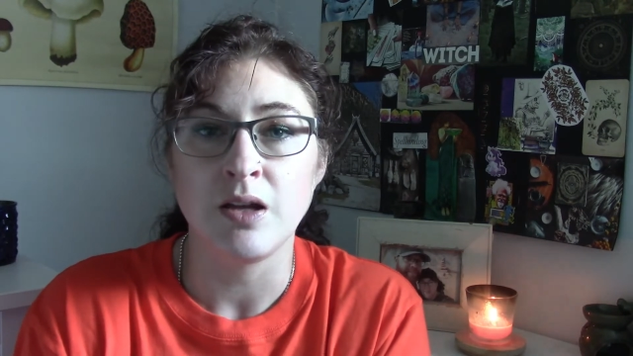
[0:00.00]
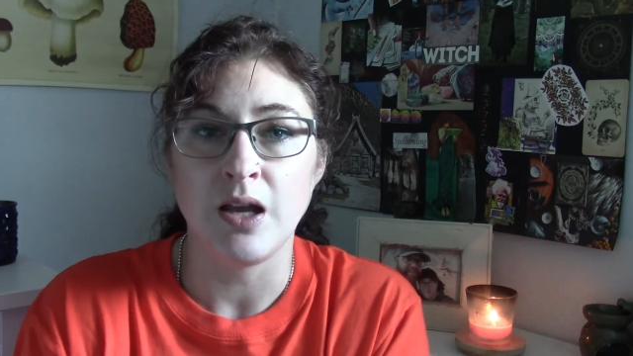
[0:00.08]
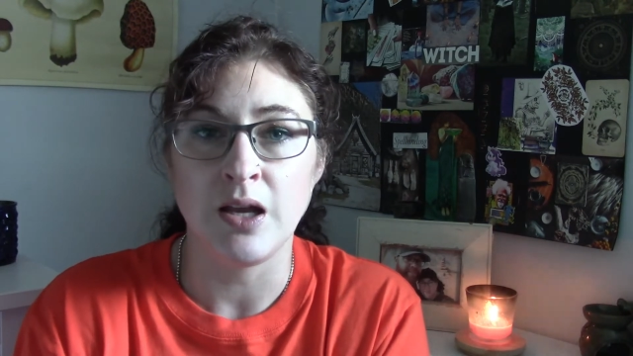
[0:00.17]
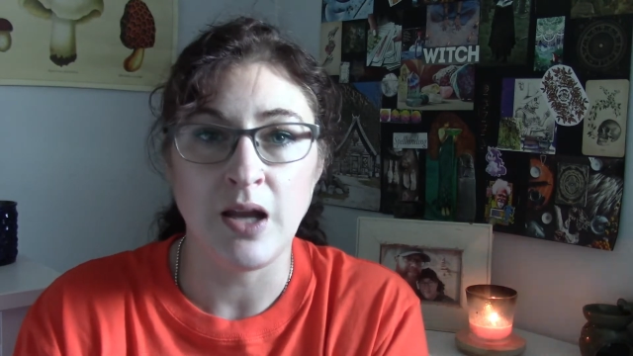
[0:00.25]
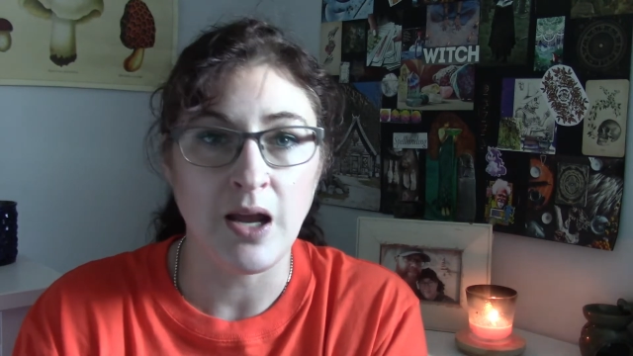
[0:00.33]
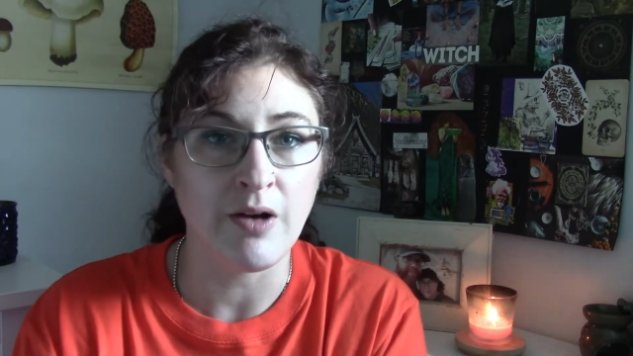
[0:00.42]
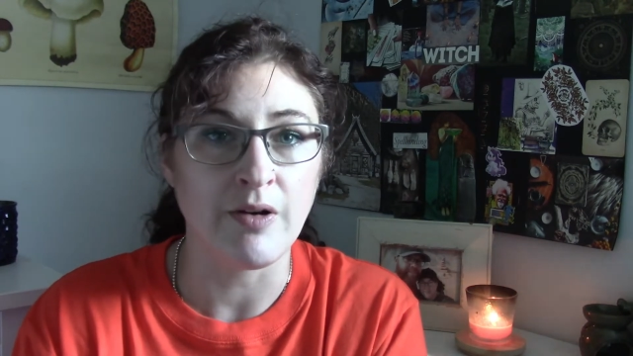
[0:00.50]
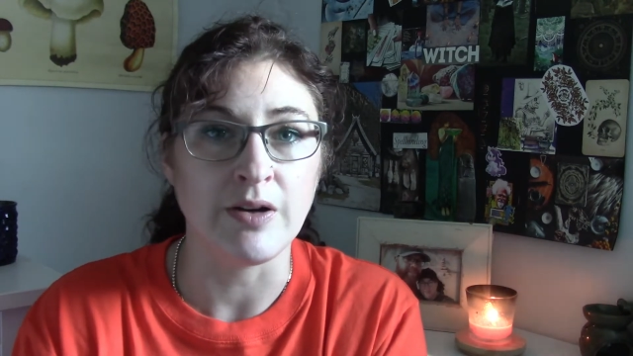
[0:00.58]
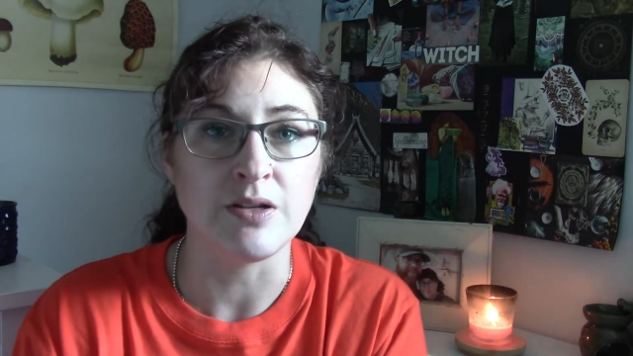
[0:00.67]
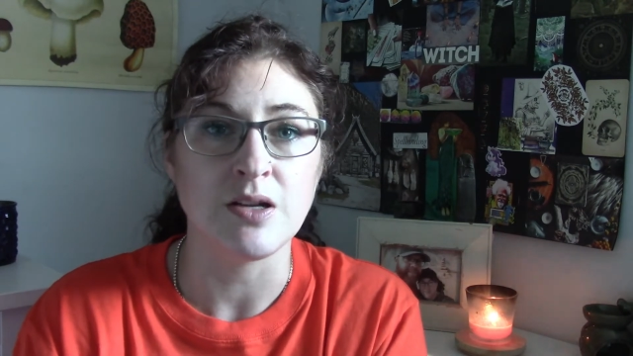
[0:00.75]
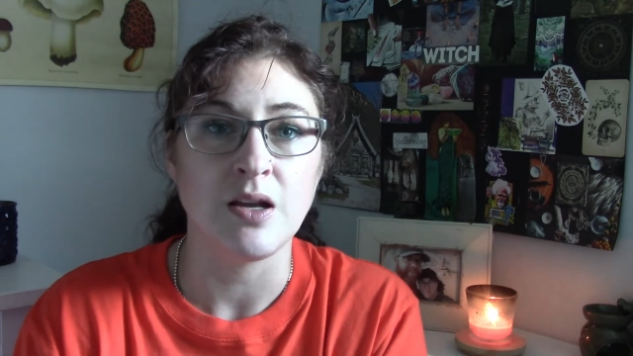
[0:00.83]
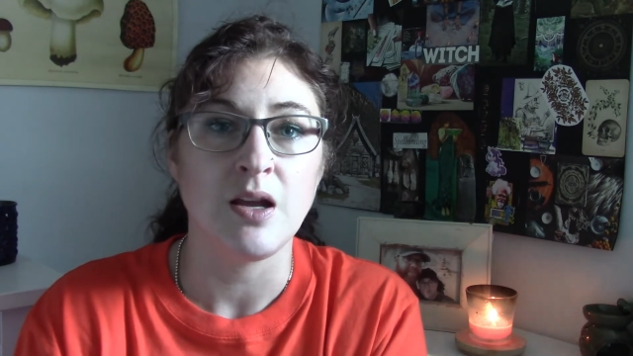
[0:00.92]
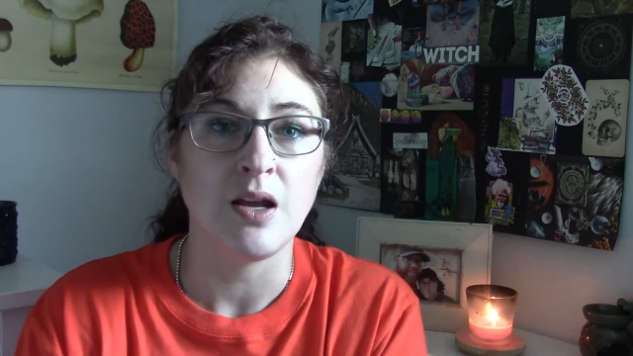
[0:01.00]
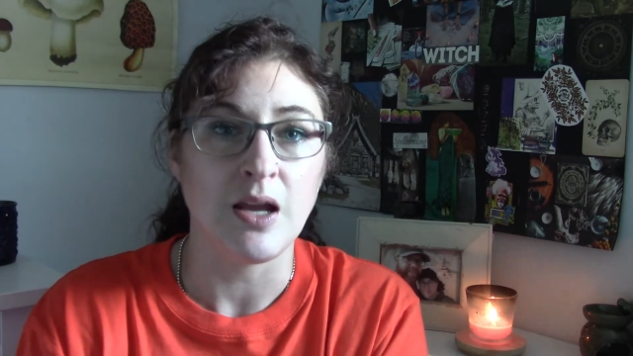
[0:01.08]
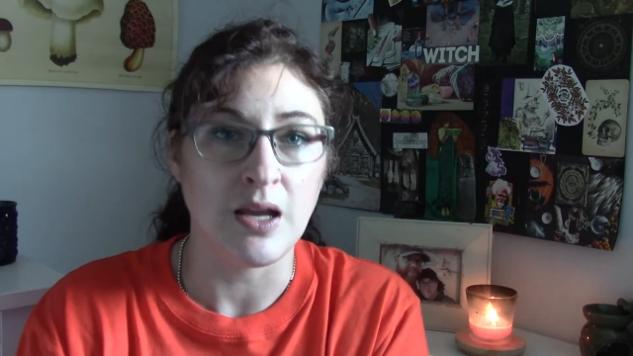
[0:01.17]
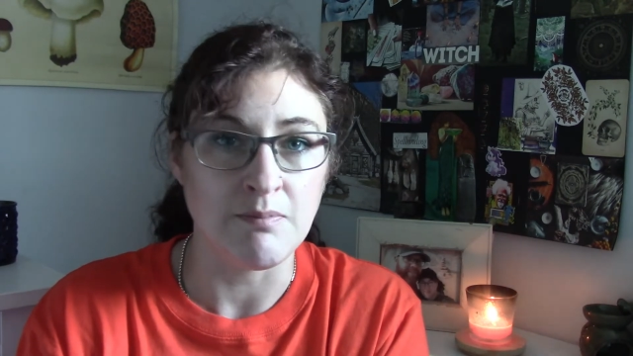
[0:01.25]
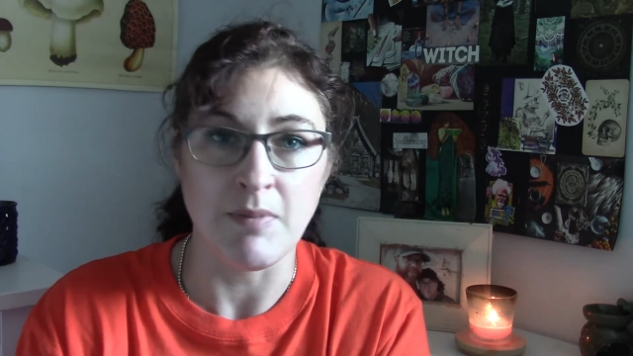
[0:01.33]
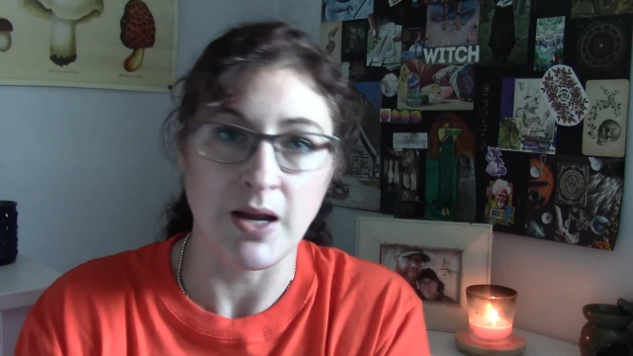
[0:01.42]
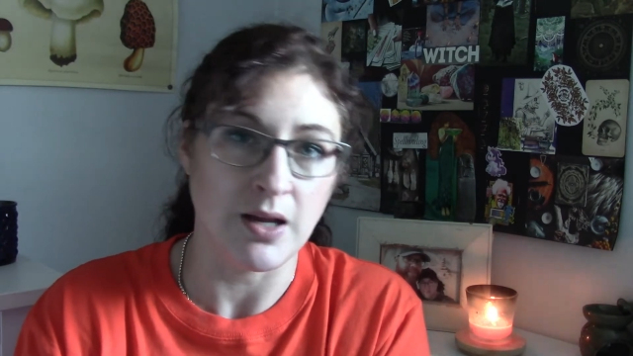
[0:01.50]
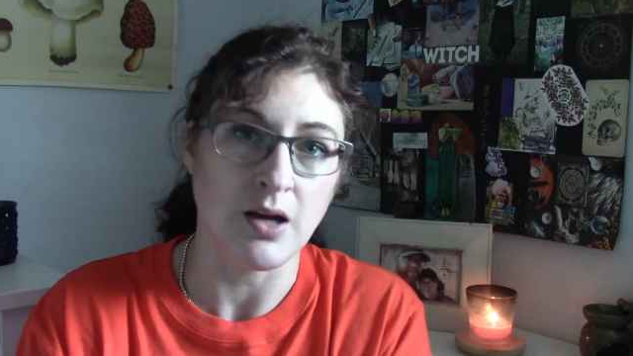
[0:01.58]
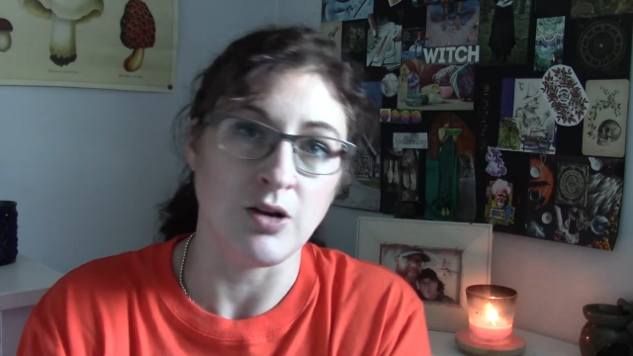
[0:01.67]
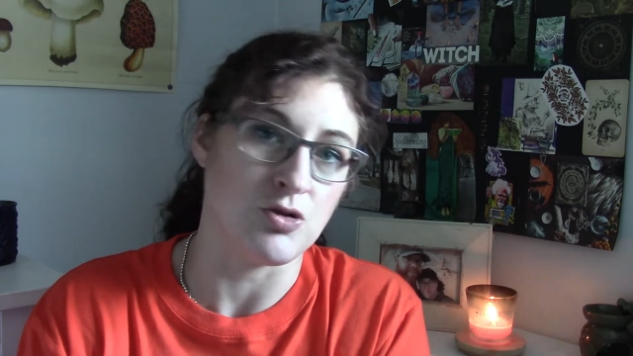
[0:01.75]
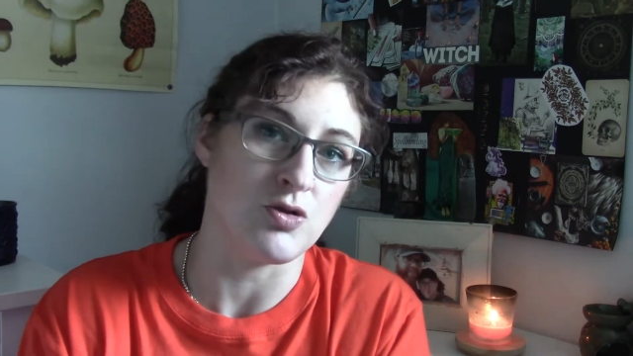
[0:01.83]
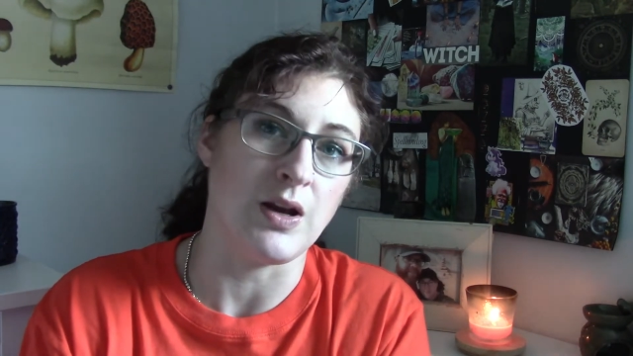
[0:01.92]
inherent in my
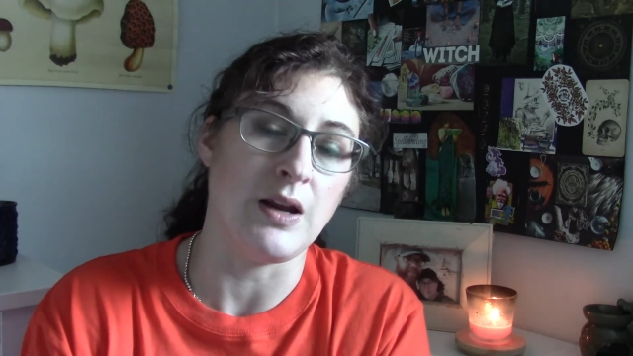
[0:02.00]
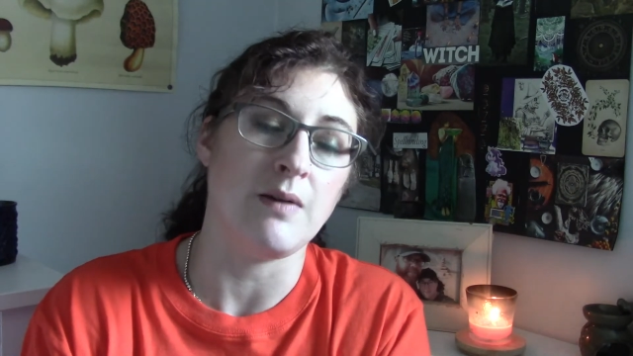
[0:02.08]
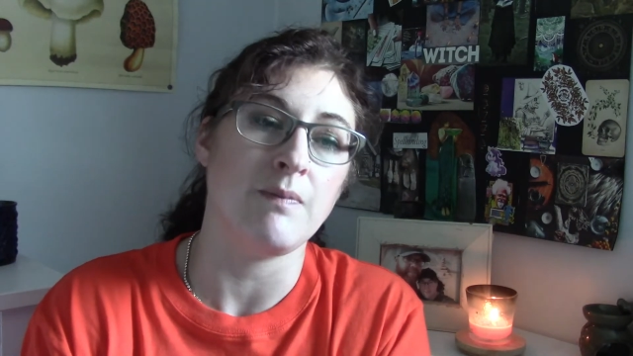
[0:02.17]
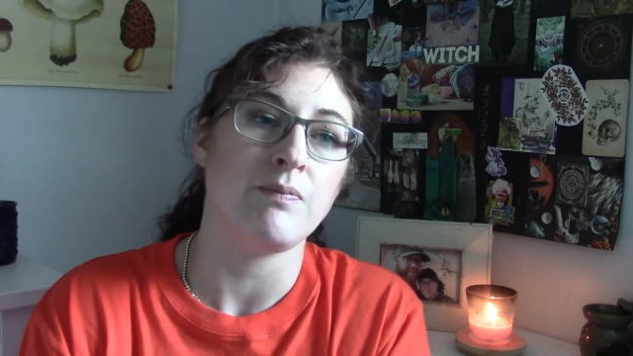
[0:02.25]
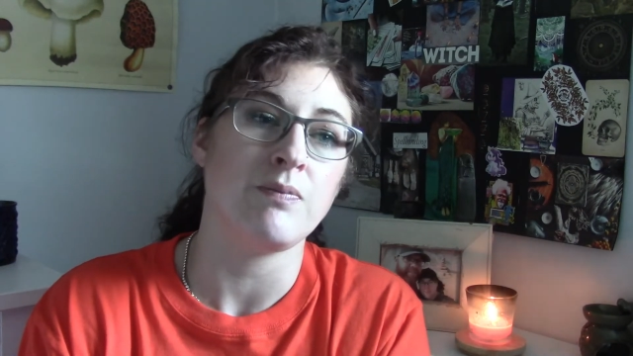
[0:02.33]
country.